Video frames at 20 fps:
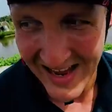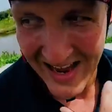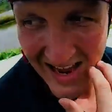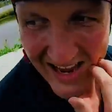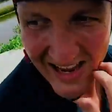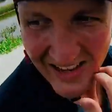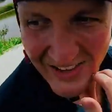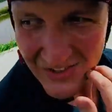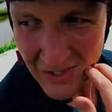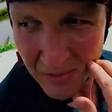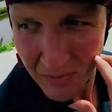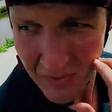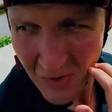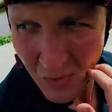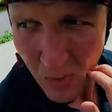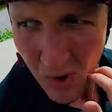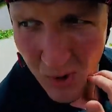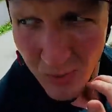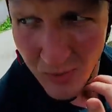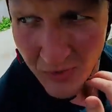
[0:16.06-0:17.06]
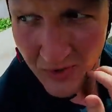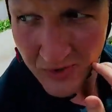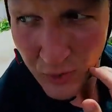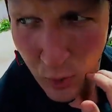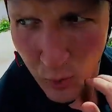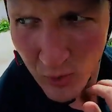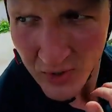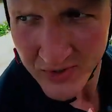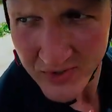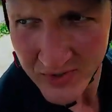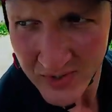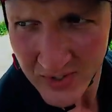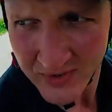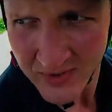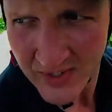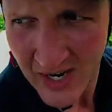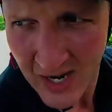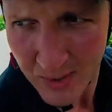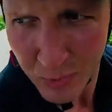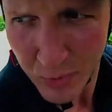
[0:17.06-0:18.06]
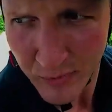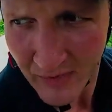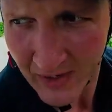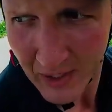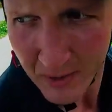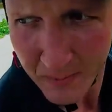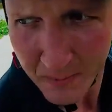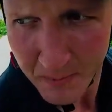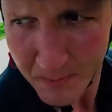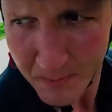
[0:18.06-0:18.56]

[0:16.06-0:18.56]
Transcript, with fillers: hey, is something wrong with this horse? It's not moving.